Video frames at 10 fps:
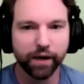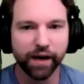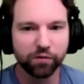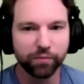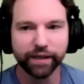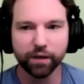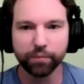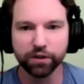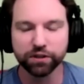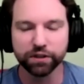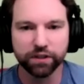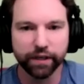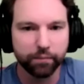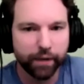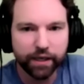the hair and makeup person is
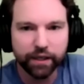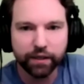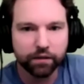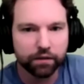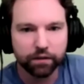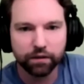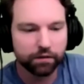like making